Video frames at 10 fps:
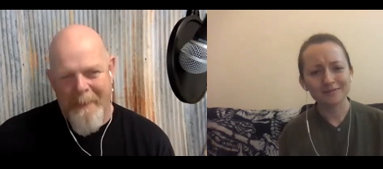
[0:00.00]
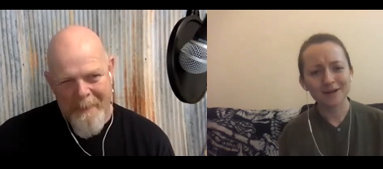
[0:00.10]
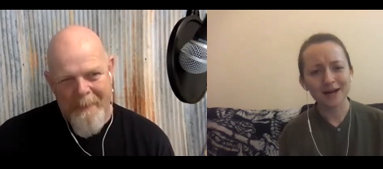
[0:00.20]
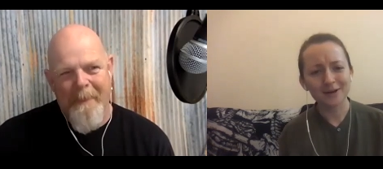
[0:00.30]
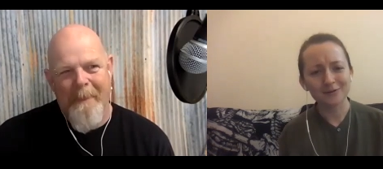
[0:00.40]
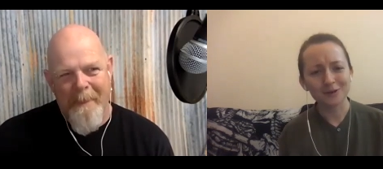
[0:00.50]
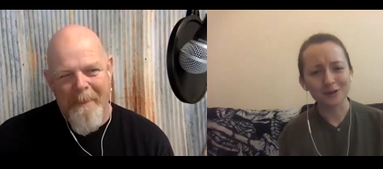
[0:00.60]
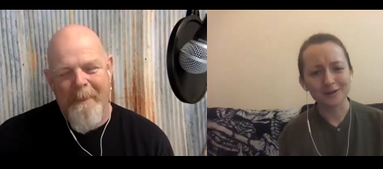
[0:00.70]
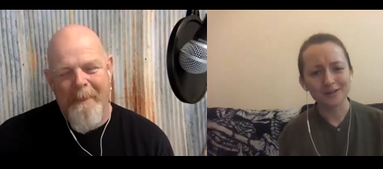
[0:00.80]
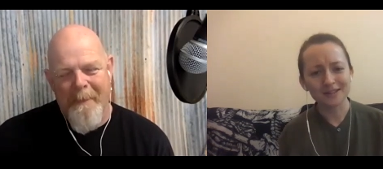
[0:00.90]

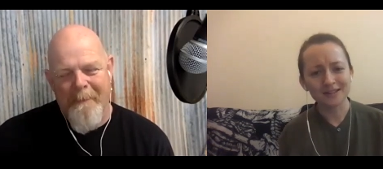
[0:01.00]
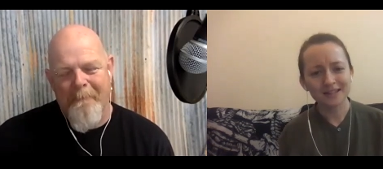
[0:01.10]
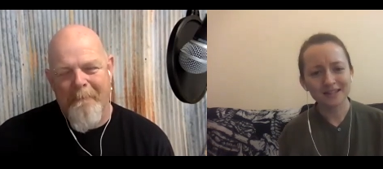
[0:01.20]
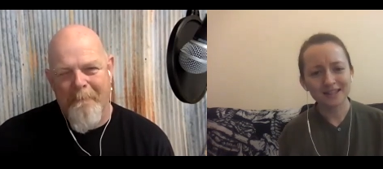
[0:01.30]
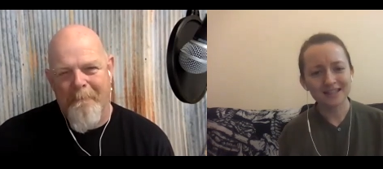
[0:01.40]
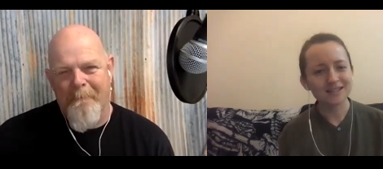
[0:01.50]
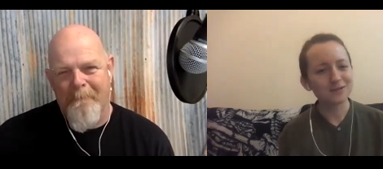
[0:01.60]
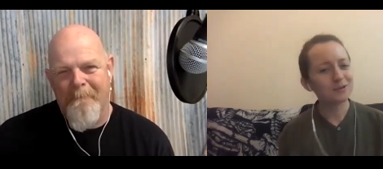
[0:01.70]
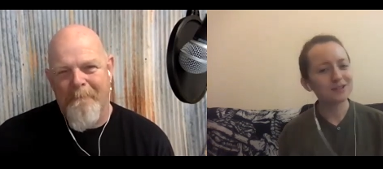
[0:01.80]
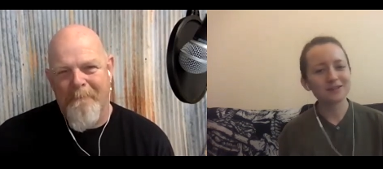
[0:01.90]
Speaker 1: Powerful. It's
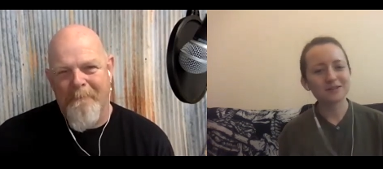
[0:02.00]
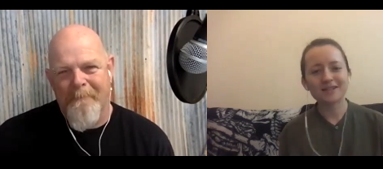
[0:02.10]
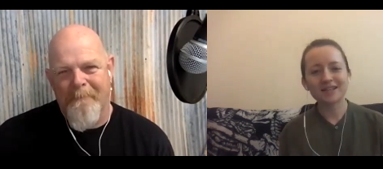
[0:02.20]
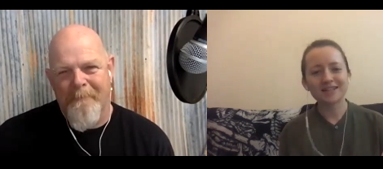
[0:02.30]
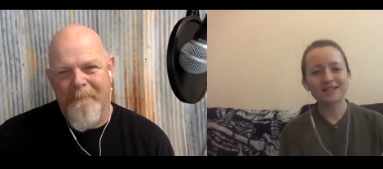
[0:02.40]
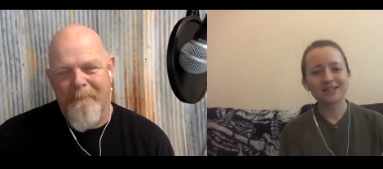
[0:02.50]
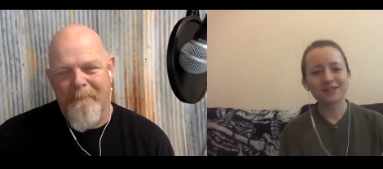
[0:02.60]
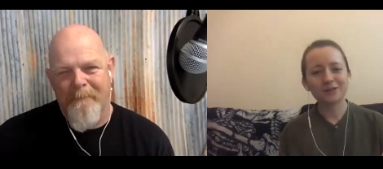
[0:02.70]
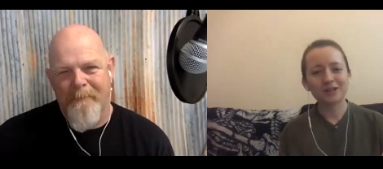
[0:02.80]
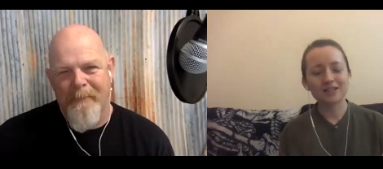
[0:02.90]
one of those things, you
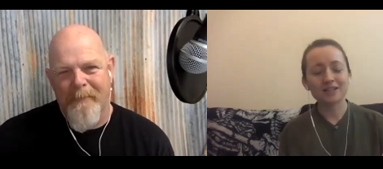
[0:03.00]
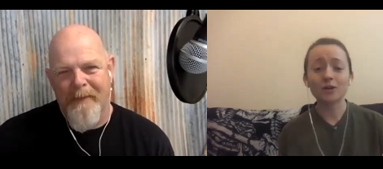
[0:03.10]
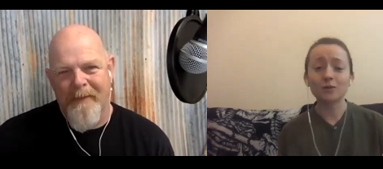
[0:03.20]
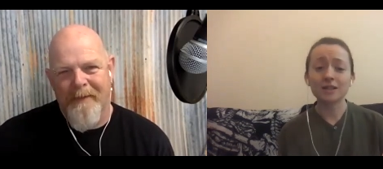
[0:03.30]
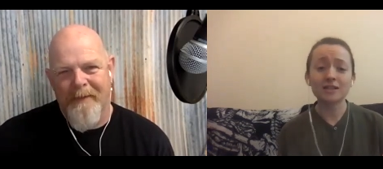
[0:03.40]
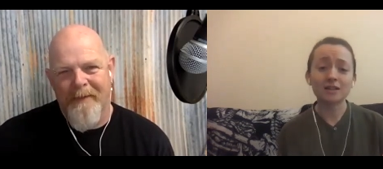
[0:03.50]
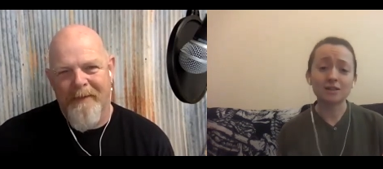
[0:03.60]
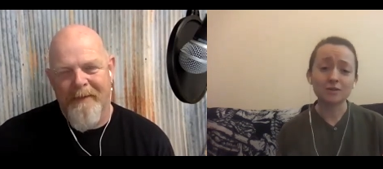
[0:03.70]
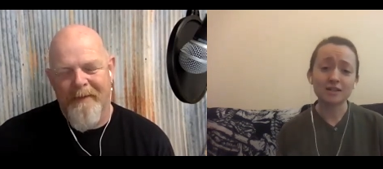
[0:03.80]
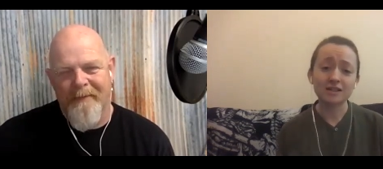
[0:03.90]
know, it's so easy
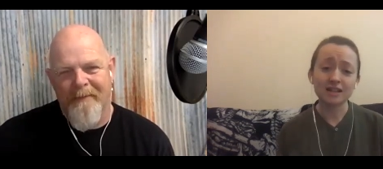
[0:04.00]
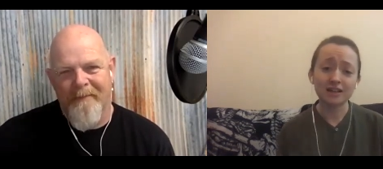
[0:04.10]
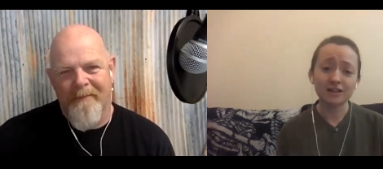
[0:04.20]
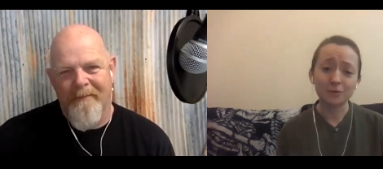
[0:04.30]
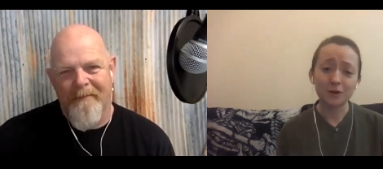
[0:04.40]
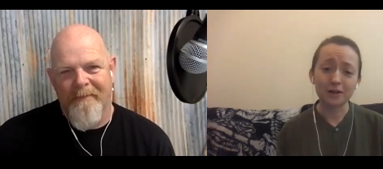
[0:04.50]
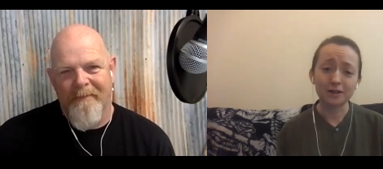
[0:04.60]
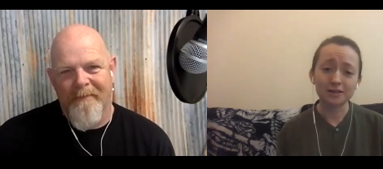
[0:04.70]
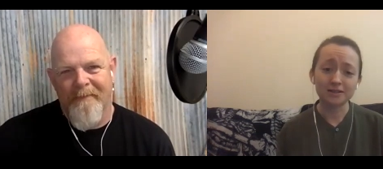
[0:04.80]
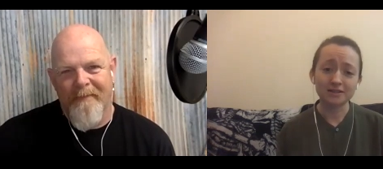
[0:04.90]
though to stay in the
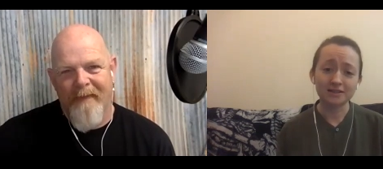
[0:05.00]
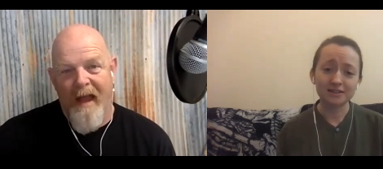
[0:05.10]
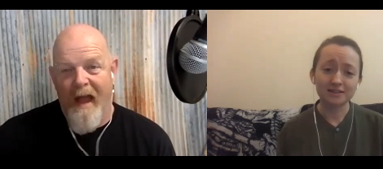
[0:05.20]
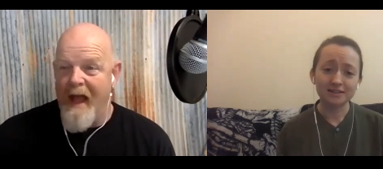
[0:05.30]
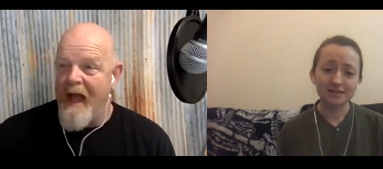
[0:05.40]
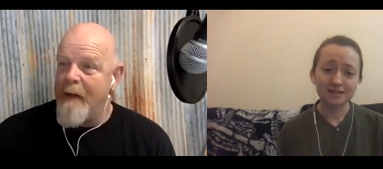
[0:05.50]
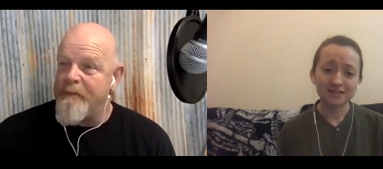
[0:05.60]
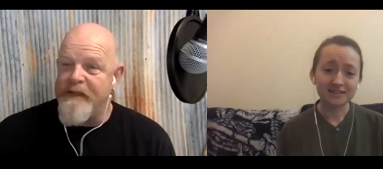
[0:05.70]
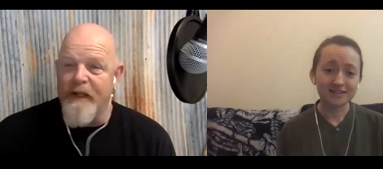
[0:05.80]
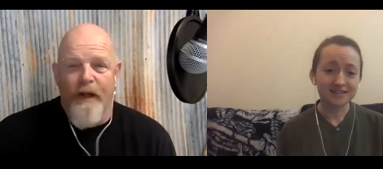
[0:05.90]
water.
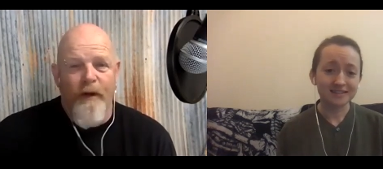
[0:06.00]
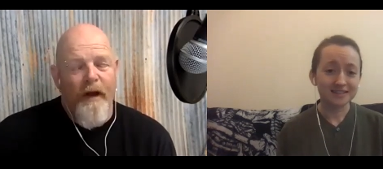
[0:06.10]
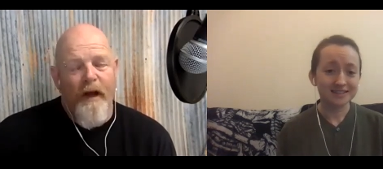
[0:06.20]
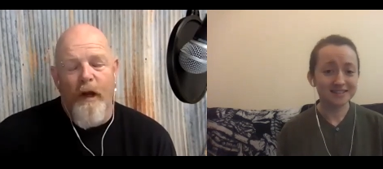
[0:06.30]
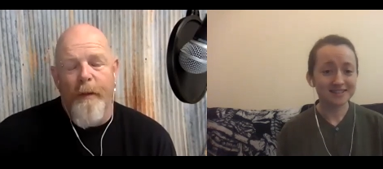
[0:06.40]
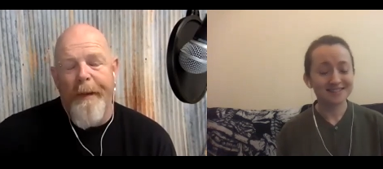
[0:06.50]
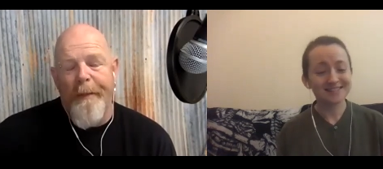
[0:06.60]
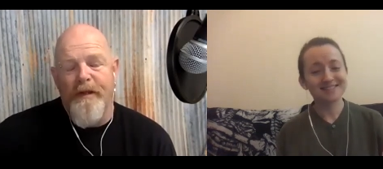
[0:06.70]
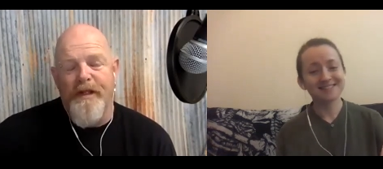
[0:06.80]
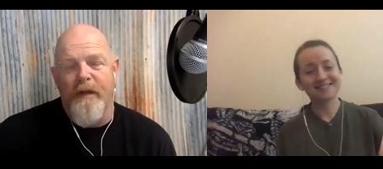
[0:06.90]
Speaker 2: Absolutely. A lot of
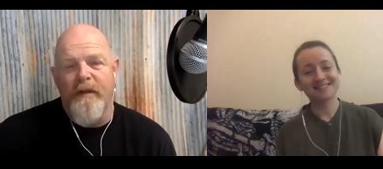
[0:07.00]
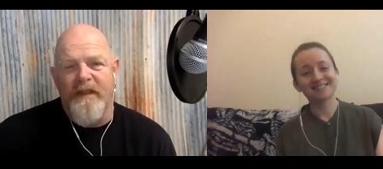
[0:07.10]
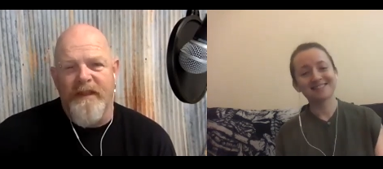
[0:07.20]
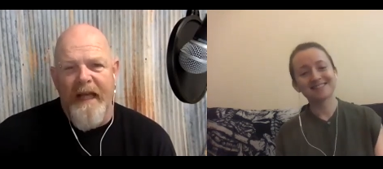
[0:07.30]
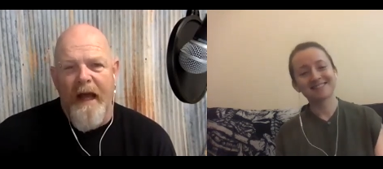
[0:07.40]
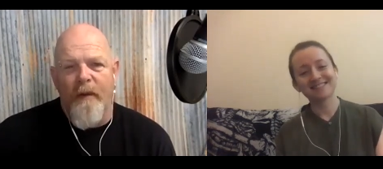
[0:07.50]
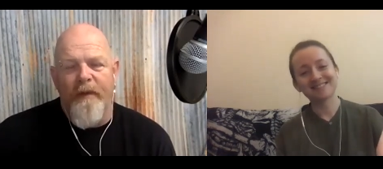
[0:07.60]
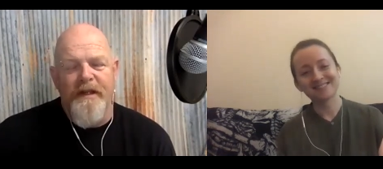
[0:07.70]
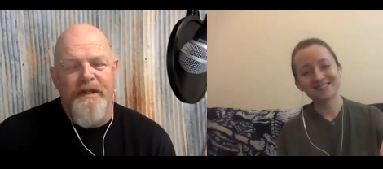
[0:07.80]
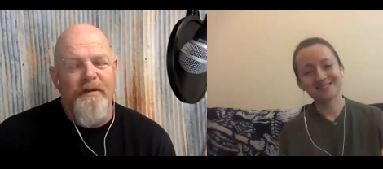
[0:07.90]
people choose to sell.
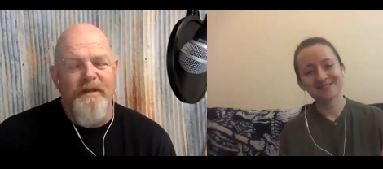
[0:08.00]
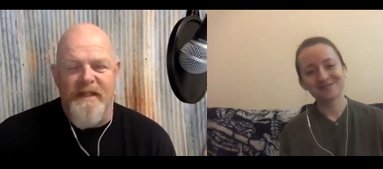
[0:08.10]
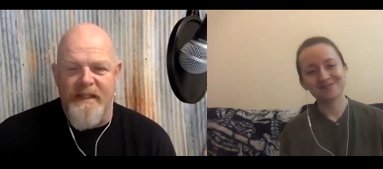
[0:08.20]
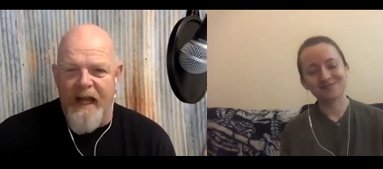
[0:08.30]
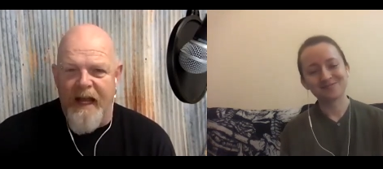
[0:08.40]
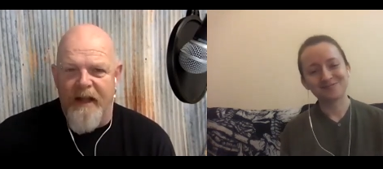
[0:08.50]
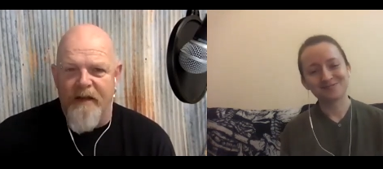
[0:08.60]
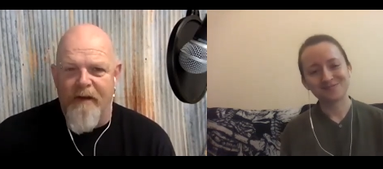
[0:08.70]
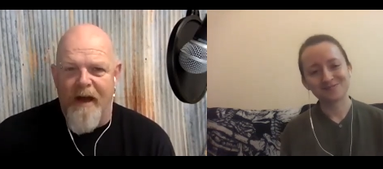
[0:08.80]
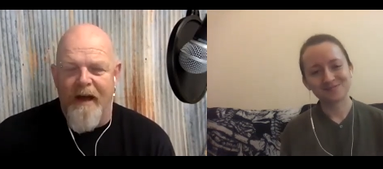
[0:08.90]
They choose to stay in the
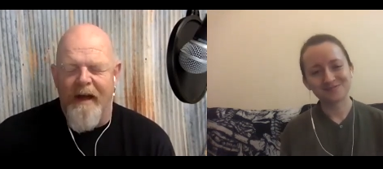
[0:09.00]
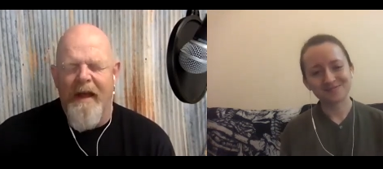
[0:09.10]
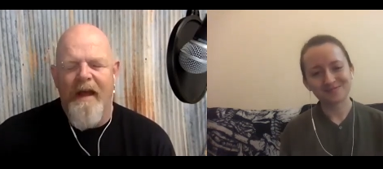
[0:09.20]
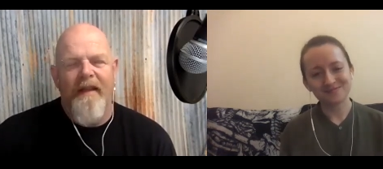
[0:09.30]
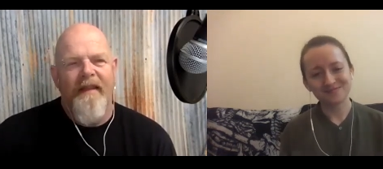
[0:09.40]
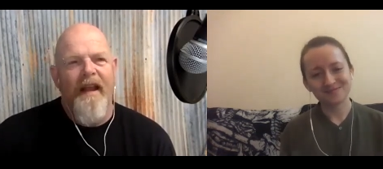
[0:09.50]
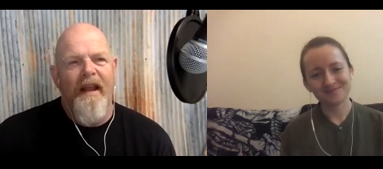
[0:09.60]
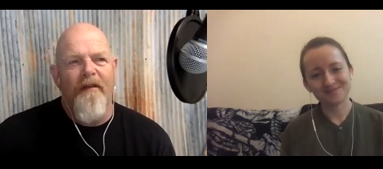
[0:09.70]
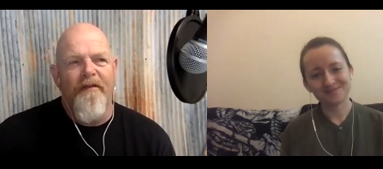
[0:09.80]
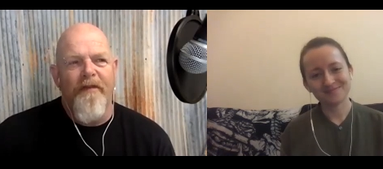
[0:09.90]
rut. They
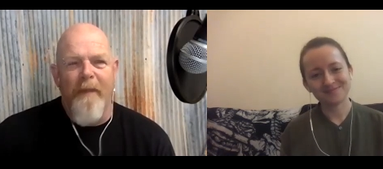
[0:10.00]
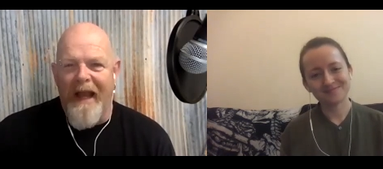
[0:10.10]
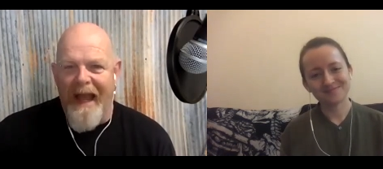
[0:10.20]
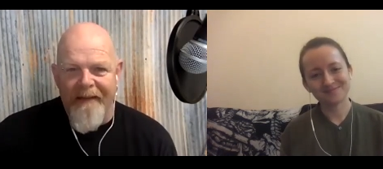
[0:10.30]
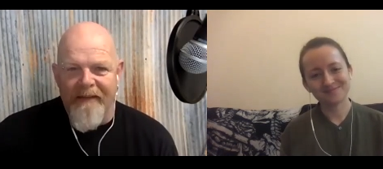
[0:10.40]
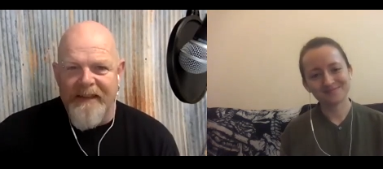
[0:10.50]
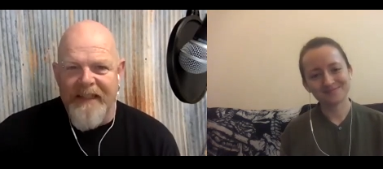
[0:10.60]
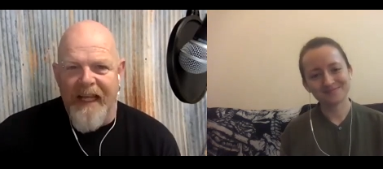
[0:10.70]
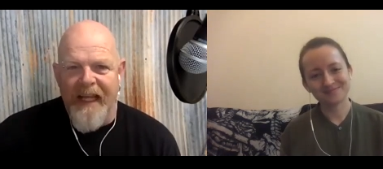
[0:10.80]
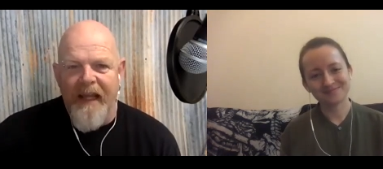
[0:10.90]
like
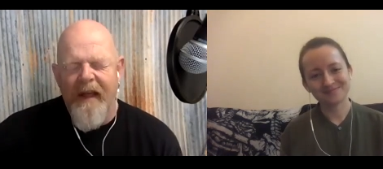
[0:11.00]
familiarity.